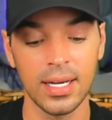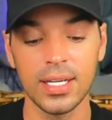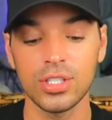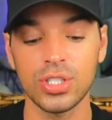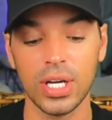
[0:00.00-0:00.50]

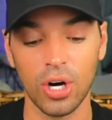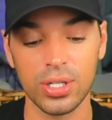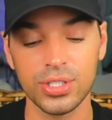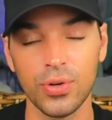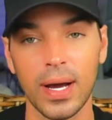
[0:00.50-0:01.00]
She
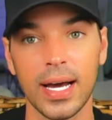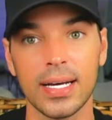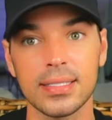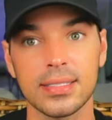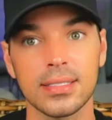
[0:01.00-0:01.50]
also
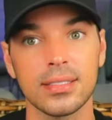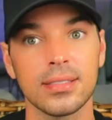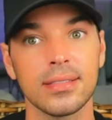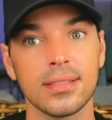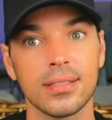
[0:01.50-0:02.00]
has
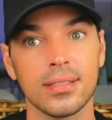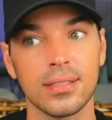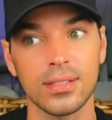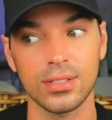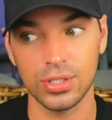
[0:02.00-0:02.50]

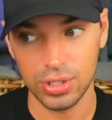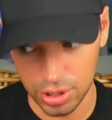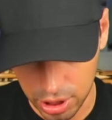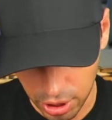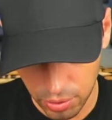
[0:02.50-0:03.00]

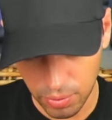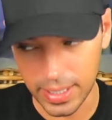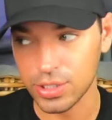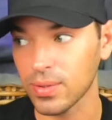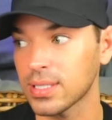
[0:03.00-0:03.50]
two
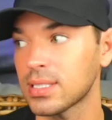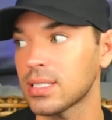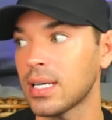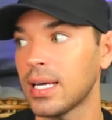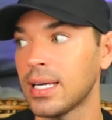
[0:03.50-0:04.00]
restaurants
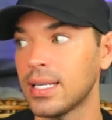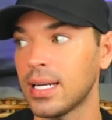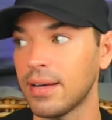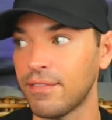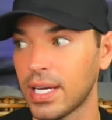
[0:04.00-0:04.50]
in
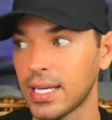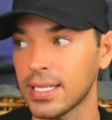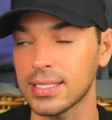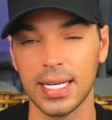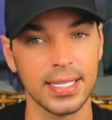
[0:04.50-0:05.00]

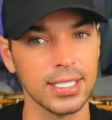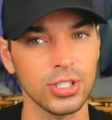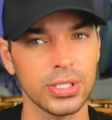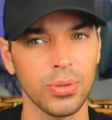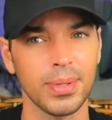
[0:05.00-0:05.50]
Vegas, and I think
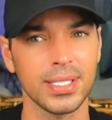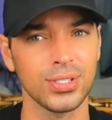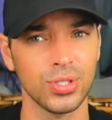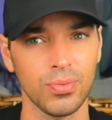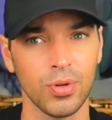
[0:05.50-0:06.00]
she's opening
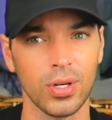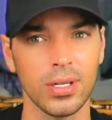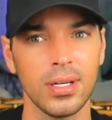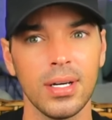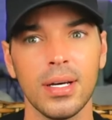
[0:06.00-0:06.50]
two
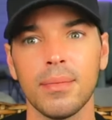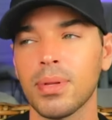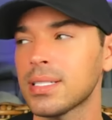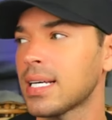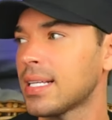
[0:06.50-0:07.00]
more.
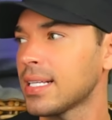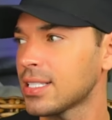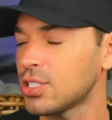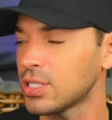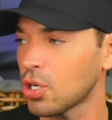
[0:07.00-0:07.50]
Plus, I think that
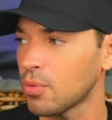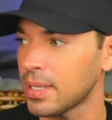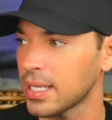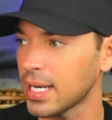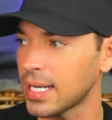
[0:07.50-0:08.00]
she's
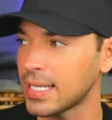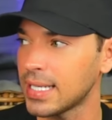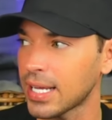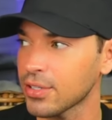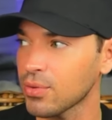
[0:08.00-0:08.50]
opening
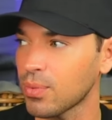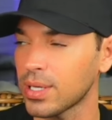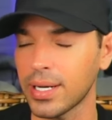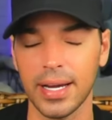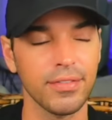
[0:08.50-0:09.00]
another
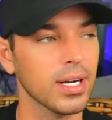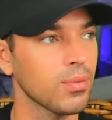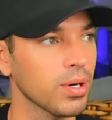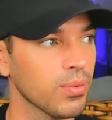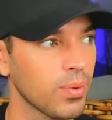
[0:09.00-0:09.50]
one. I forgot
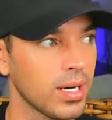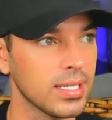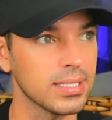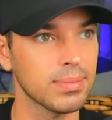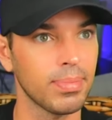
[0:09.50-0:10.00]
where it
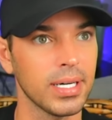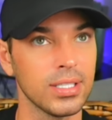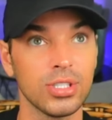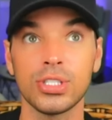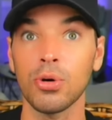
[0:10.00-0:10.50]
was, but
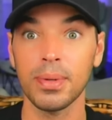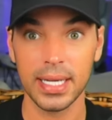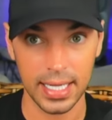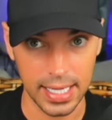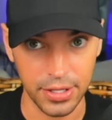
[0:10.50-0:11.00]
she's opening
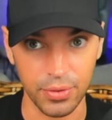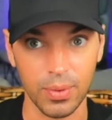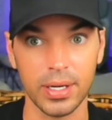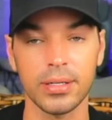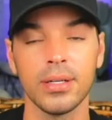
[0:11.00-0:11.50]
another
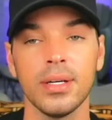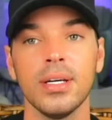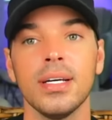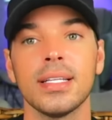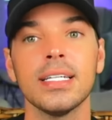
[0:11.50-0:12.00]
one.
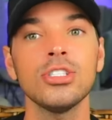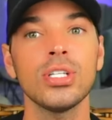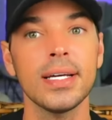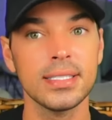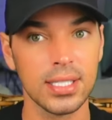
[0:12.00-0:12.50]
Then she
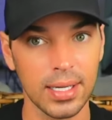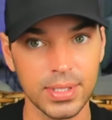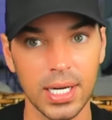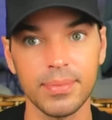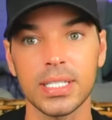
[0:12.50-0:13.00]
has
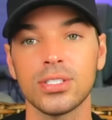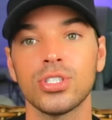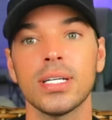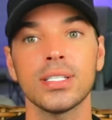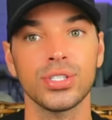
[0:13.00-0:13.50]
Tom-Tom. Then
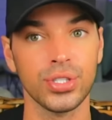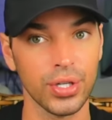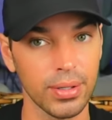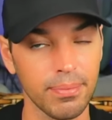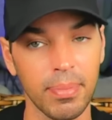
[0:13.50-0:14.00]
she has
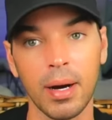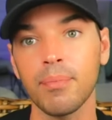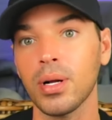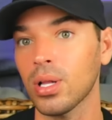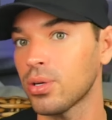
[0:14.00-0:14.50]
Sir
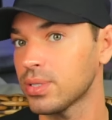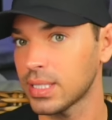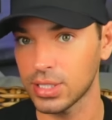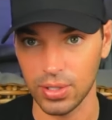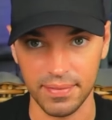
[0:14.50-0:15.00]
Pump Closed
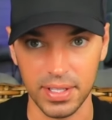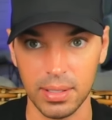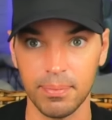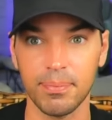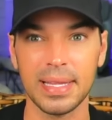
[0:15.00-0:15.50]
and Soda Villa
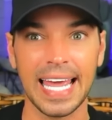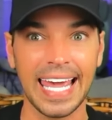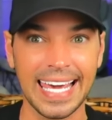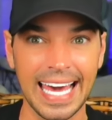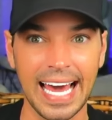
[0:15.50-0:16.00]

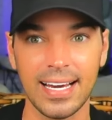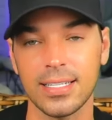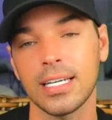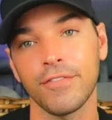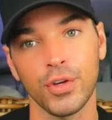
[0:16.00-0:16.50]
Blanca,
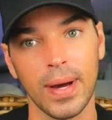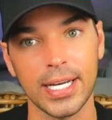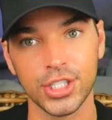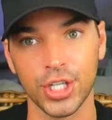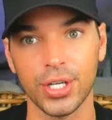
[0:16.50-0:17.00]
if you
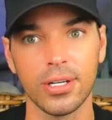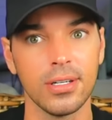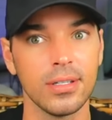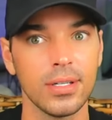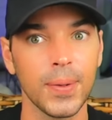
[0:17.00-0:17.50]
ask her.
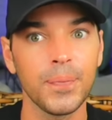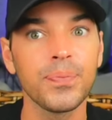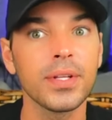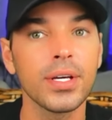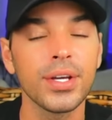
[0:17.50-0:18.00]

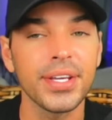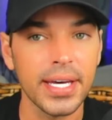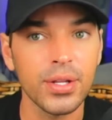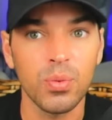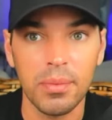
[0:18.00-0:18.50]
Yeah,
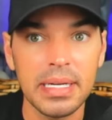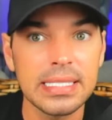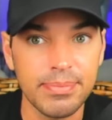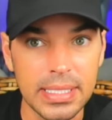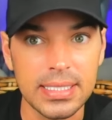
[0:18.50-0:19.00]
the woman
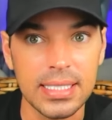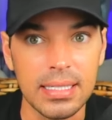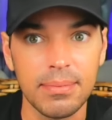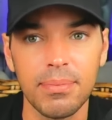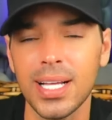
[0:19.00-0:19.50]
is
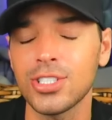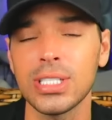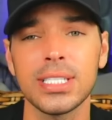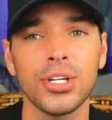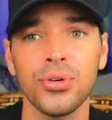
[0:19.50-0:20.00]
busy. Plus,
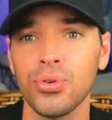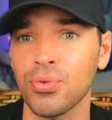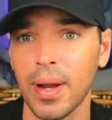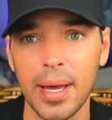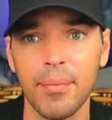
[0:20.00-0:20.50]
she's a new
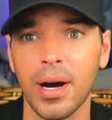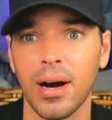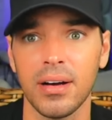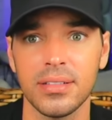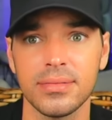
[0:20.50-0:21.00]

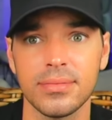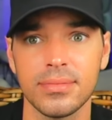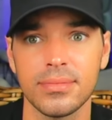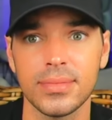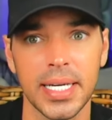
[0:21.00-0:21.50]

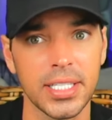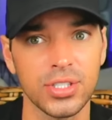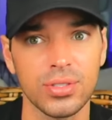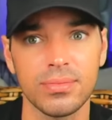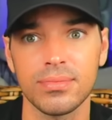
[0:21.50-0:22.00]

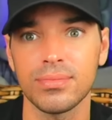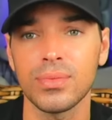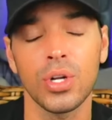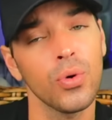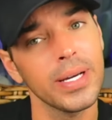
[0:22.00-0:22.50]
grandma-ish.
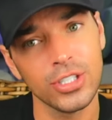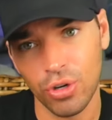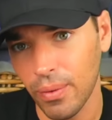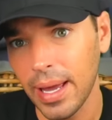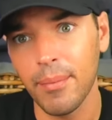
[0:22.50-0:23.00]
Newish
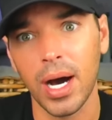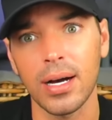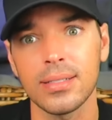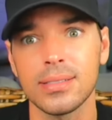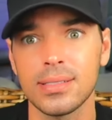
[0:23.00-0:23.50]
grandma
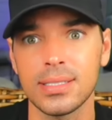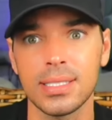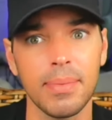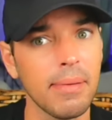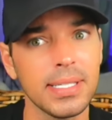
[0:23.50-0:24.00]
to
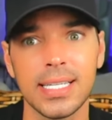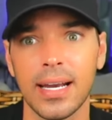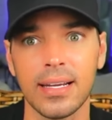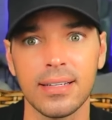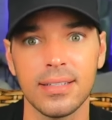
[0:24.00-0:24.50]
baby Teddy.